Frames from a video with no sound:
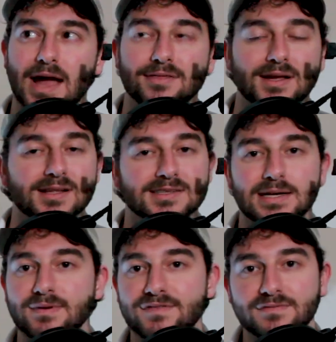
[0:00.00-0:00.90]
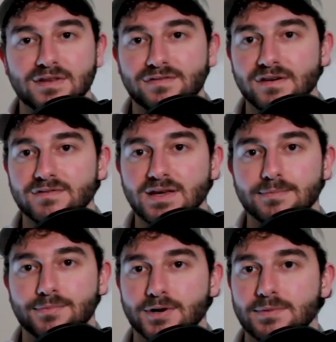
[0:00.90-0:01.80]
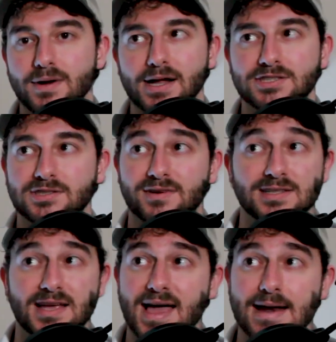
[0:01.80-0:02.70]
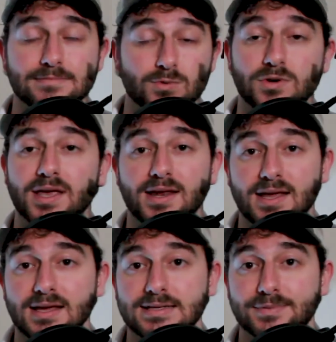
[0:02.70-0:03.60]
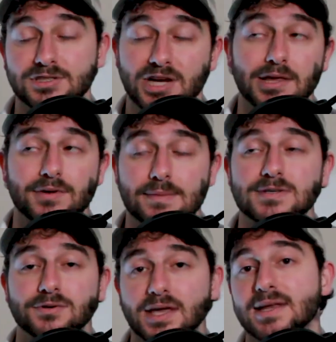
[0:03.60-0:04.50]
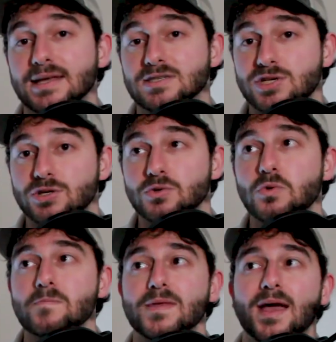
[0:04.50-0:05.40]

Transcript: I think it's going to be 50-50 pretty much. Devontae Adams will get his, but Jalen Ramsey will get his too.